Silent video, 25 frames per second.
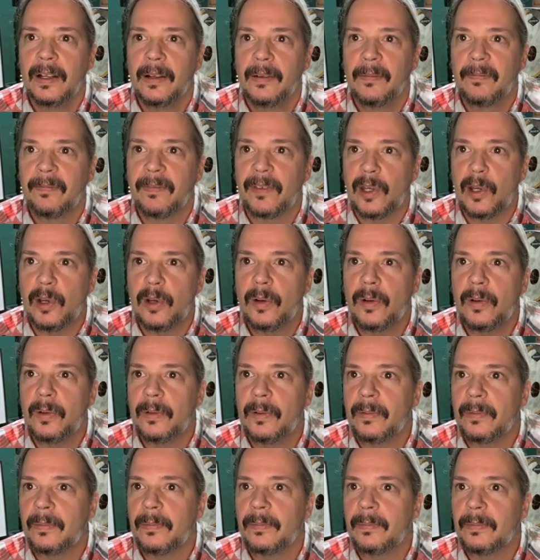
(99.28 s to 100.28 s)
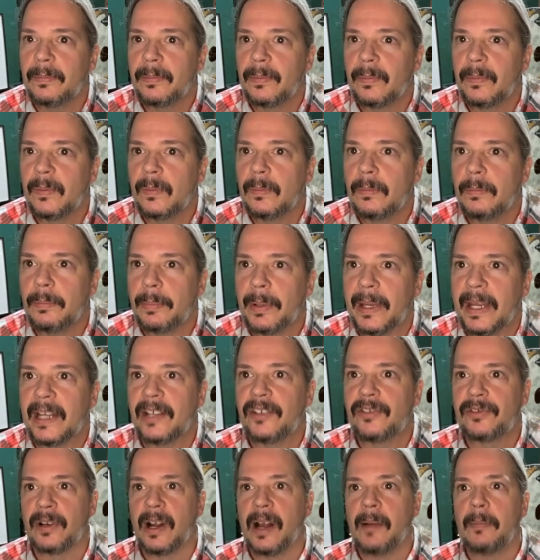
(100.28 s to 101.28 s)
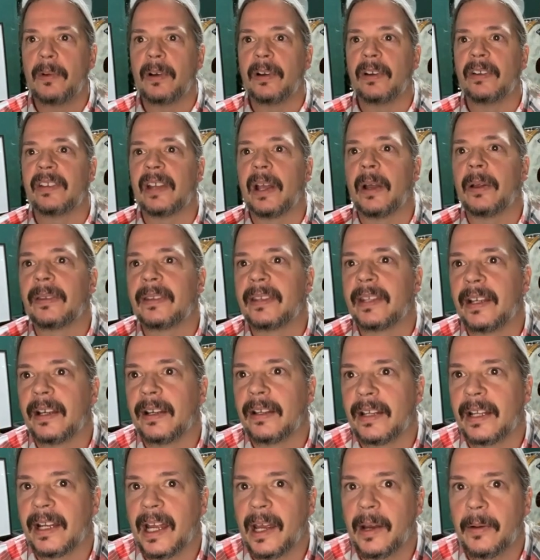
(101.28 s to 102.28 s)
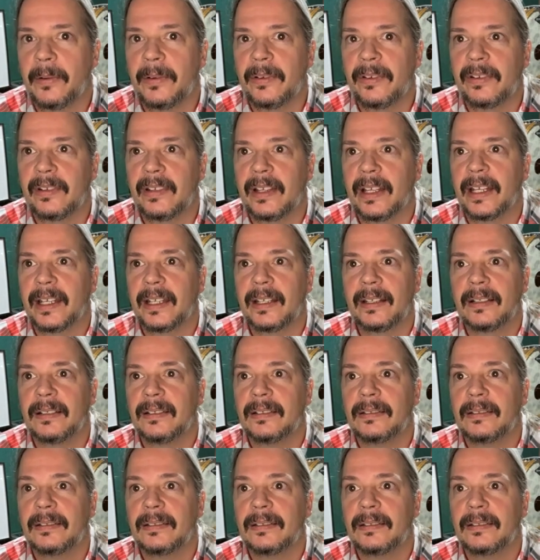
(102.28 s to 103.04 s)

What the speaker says: few big drummers out there that I was like,